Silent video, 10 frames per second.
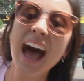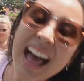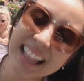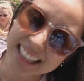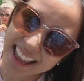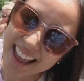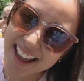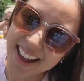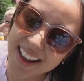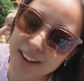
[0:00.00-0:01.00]

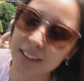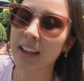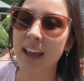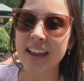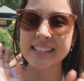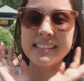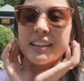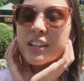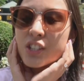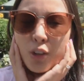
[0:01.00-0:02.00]
Hello, guys.
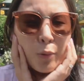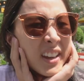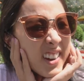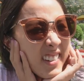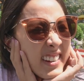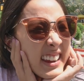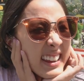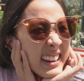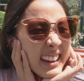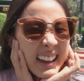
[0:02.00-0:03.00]
So we are
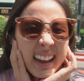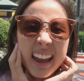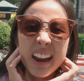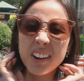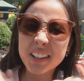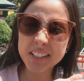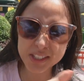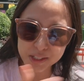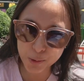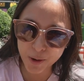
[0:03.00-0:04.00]
in Herald
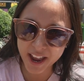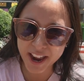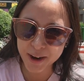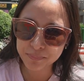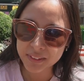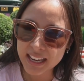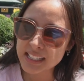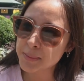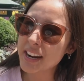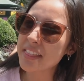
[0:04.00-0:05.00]
Square.
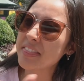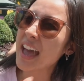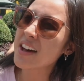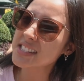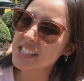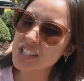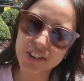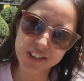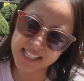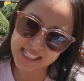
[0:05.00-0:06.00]
It's about a thousand
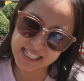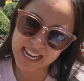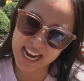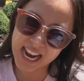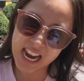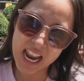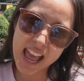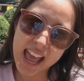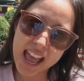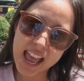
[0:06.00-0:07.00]
degrees today,
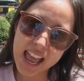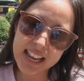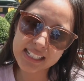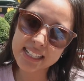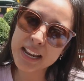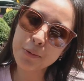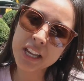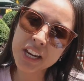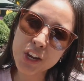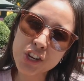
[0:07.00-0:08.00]
and today we're
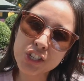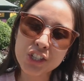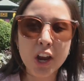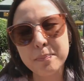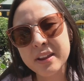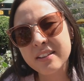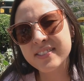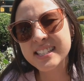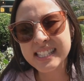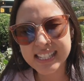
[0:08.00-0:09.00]
gonna go shopping
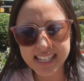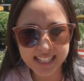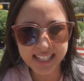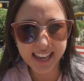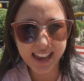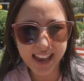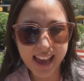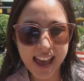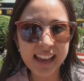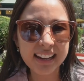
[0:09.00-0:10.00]
for skincare
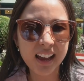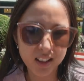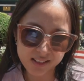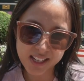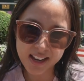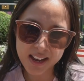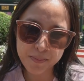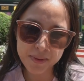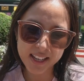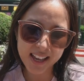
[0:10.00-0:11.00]
at Ulta
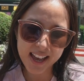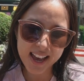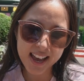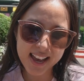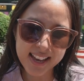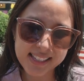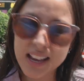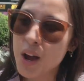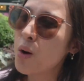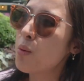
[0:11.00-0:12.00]
because
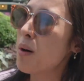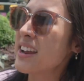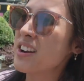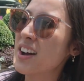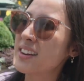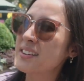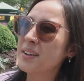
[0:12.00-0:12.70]
why not?